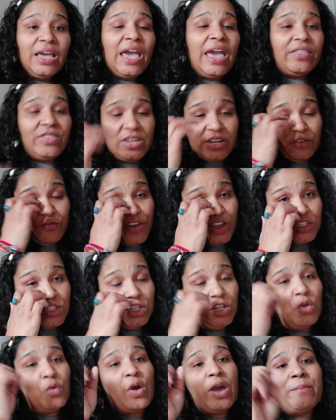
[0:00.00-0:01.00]
and then
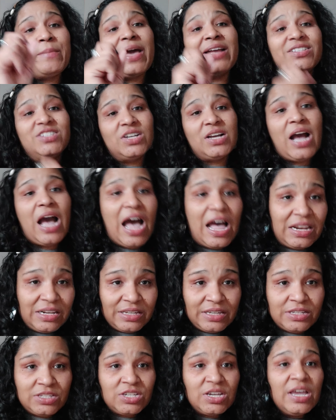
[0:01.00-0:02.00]
eventually went back to
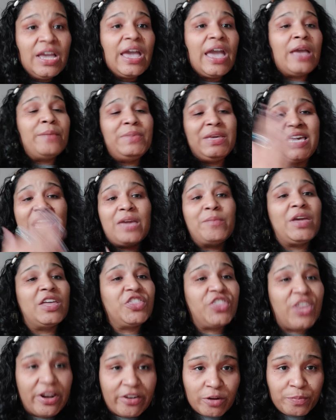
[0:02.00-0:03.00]
college and became a
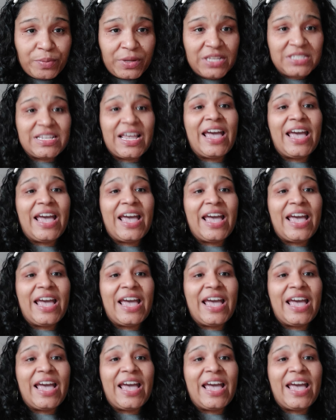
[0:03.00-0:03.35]
therapist.